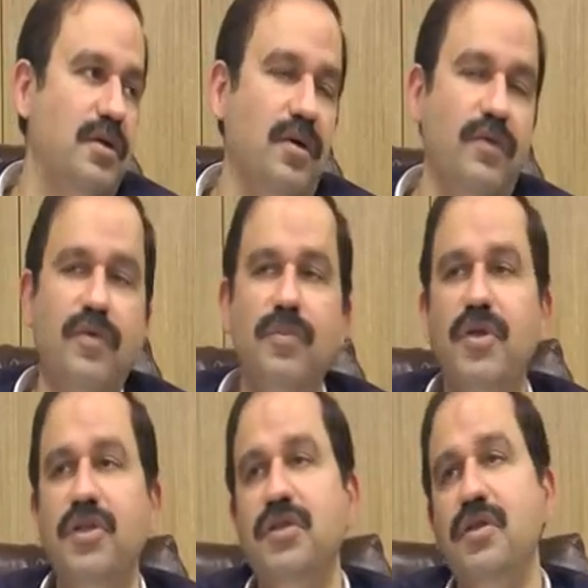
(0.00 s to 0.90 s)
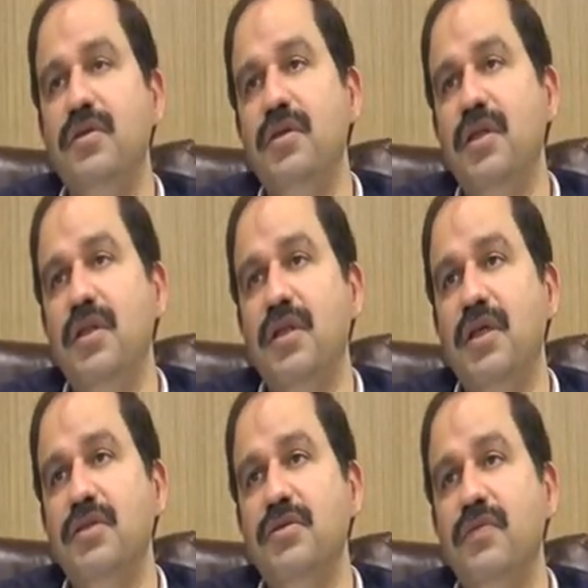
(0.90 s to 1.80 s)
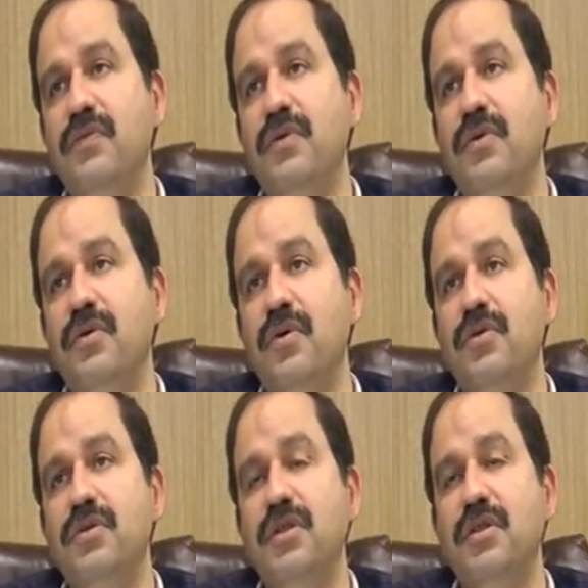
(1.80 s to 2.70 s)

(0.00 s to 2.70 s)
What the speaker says: of the patient in case of toxic